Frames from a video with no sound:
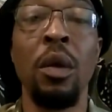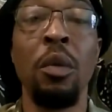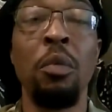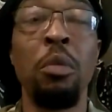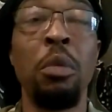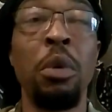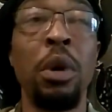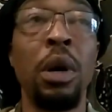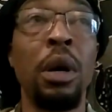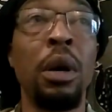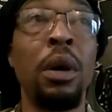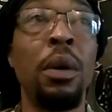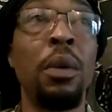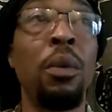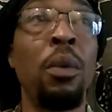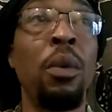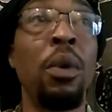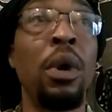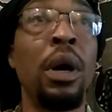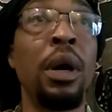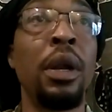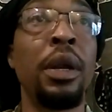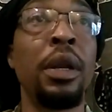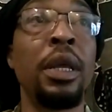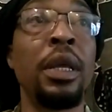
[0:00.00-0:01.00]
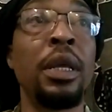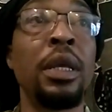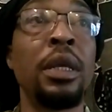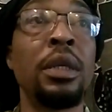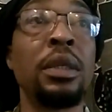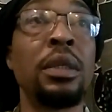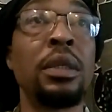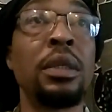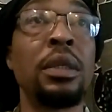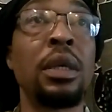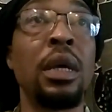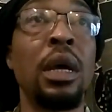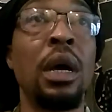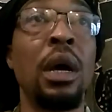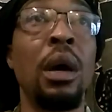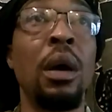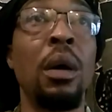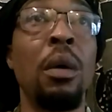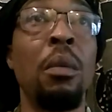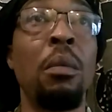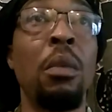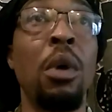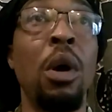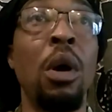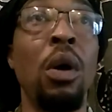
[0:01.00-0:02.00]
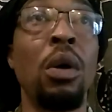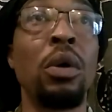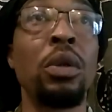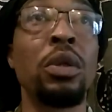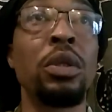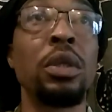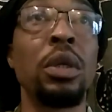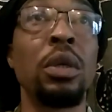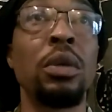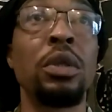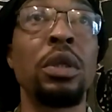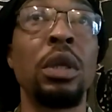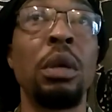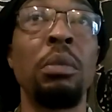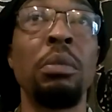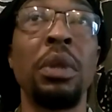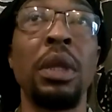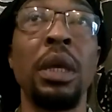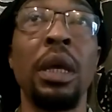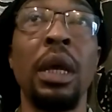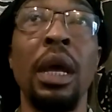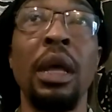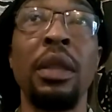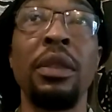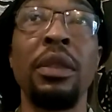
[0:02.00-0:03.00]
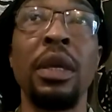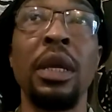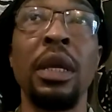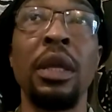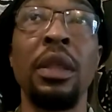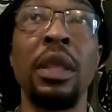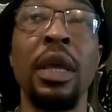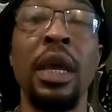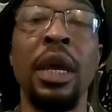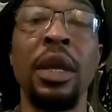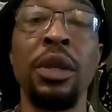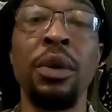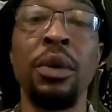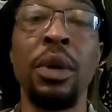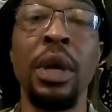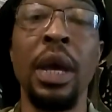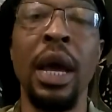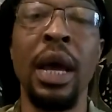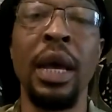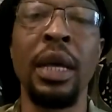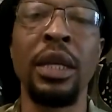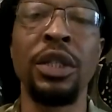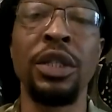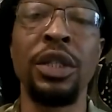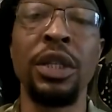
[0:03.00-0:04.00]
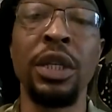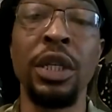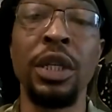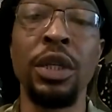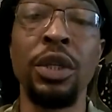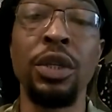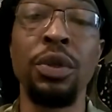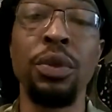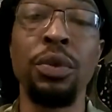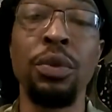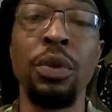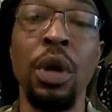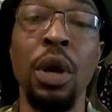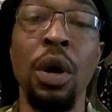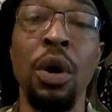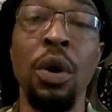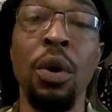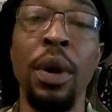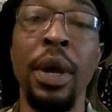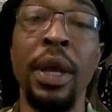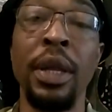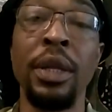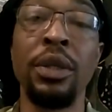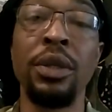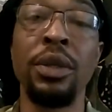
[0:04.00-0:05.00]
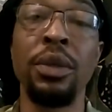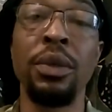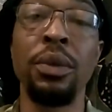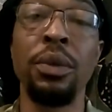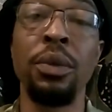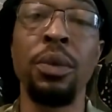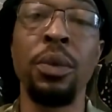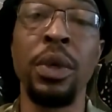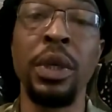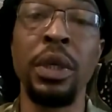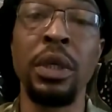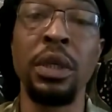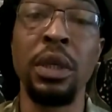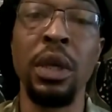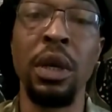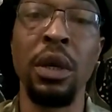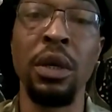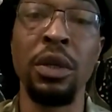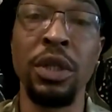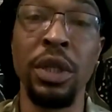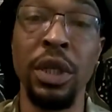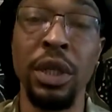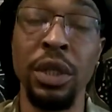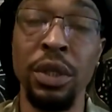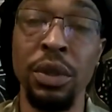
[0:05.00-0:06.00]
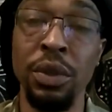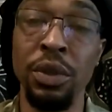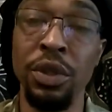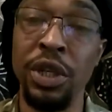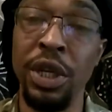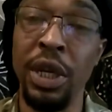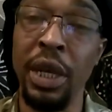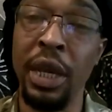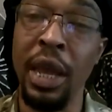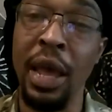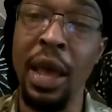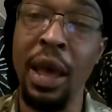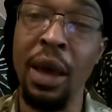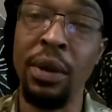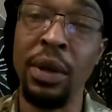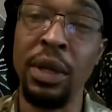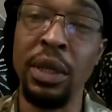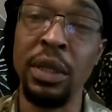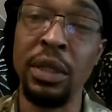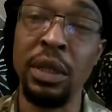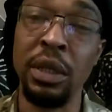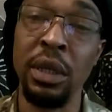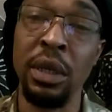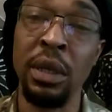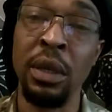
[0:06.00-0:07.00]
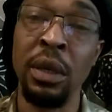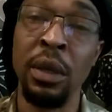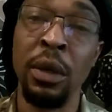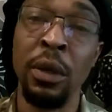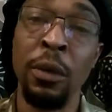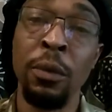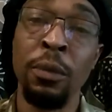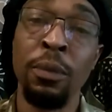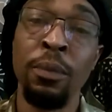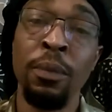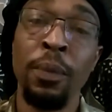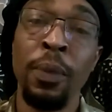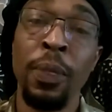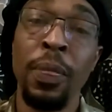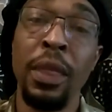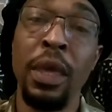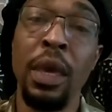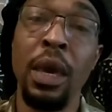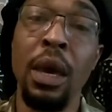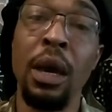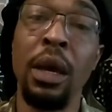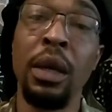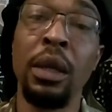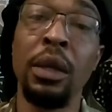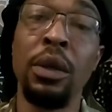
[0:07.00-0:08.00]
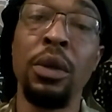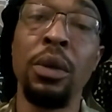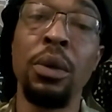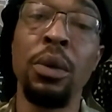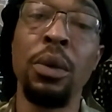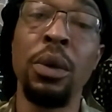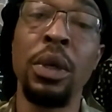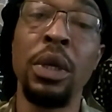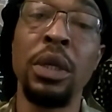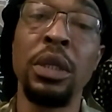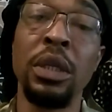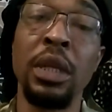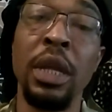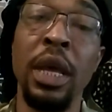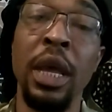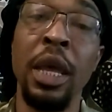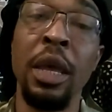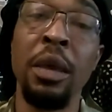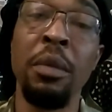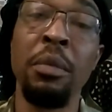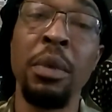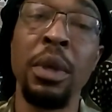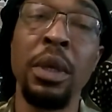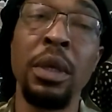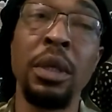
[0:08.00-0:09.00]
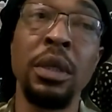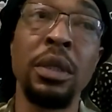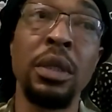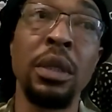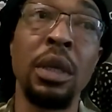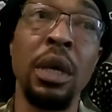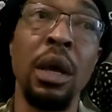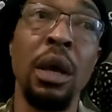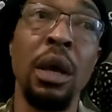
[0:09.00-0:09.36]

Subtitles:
But what is also something I think that you guys need to know and to research and to check out is a young dude. His name is